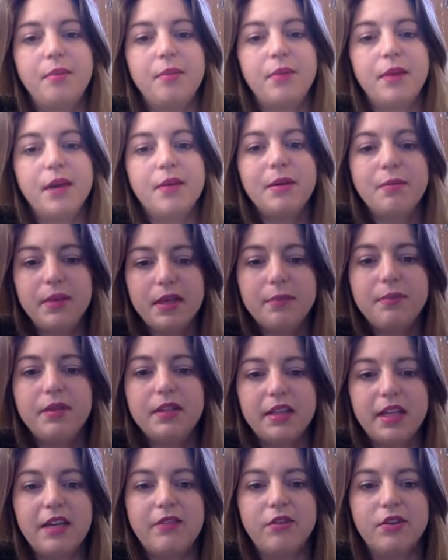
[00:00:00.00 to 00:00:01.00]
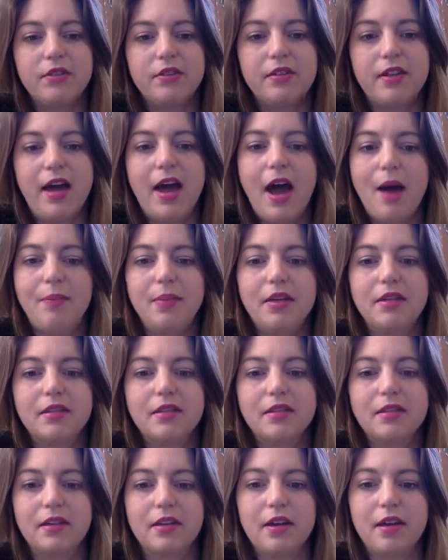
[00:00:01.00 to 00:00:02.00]
but I'm a big believer in the
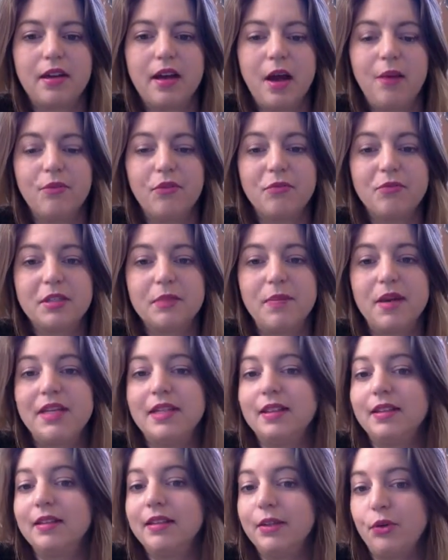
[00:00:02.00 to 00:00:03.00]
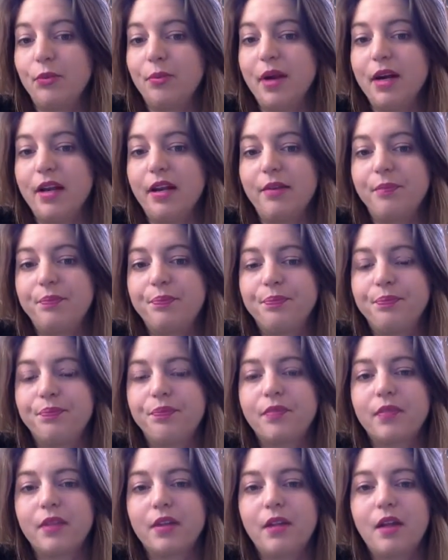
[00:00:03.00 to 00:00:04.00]
happiness that can come from spending a little money.
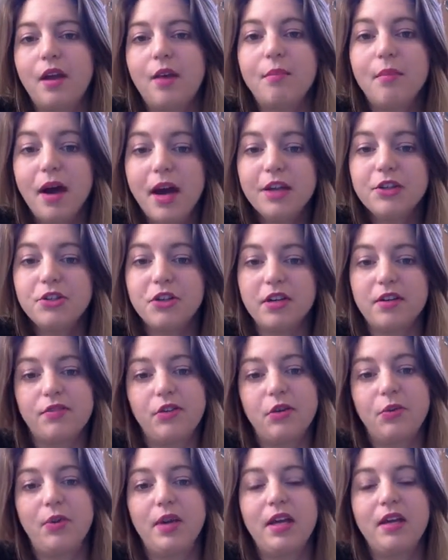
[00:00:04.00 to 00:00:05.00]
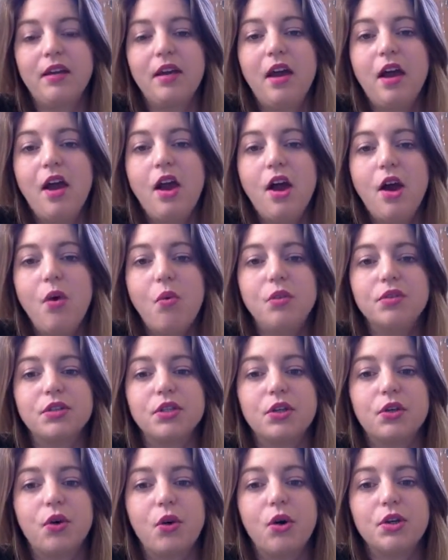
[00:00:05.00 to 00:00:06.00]
My treat of the week was a
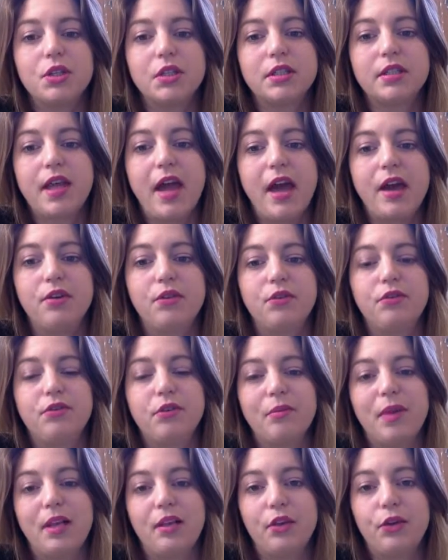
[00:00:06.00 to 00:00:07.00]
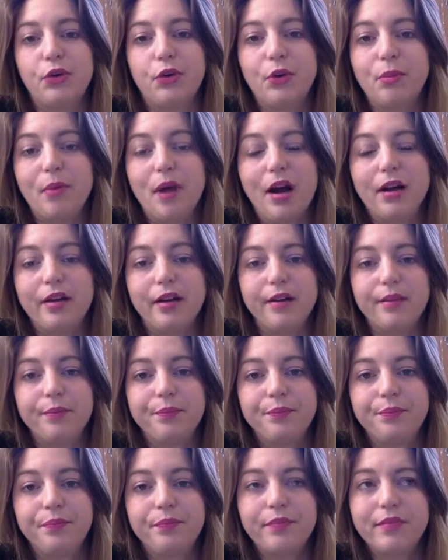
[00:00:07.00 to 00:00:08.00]
gorgeous candle from my local market.
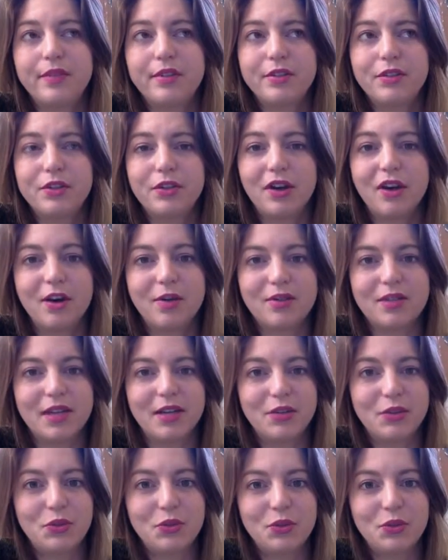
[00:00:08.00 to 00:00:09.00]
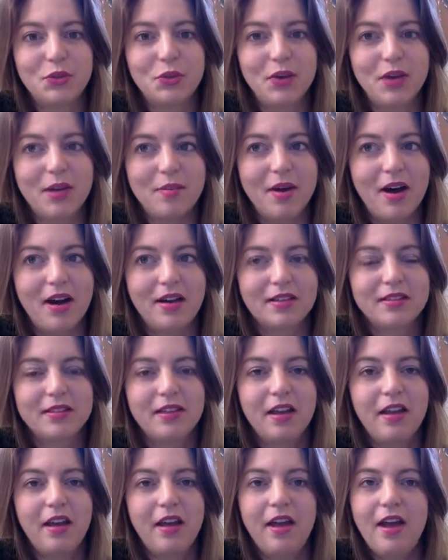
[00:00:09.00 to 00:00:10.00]
Sure, it was like $20,
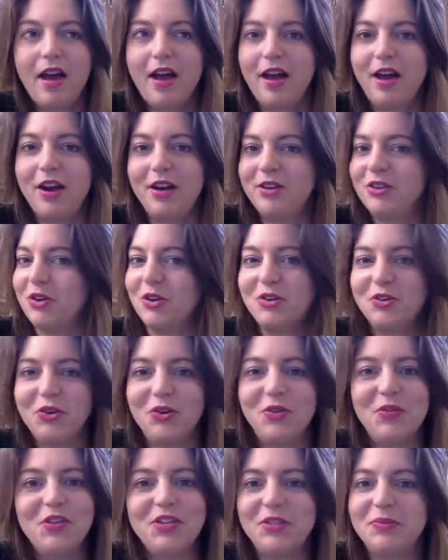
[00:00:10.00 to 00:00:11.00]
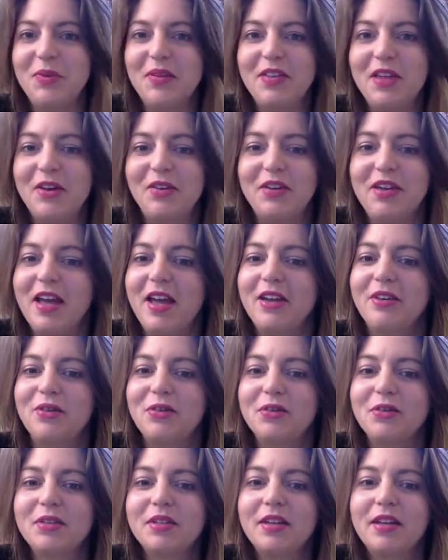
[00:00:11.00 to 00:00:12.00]
and I don't normally spend that on
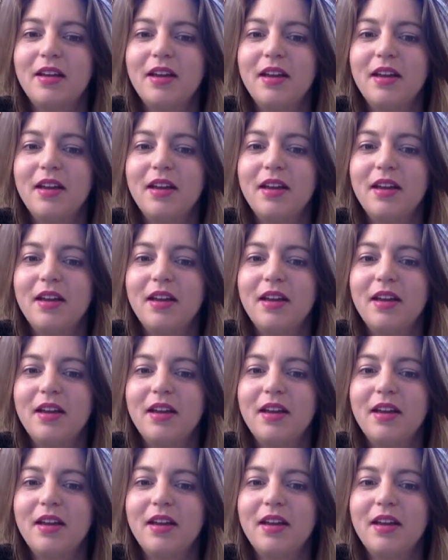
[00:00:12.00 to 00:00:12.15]
candles.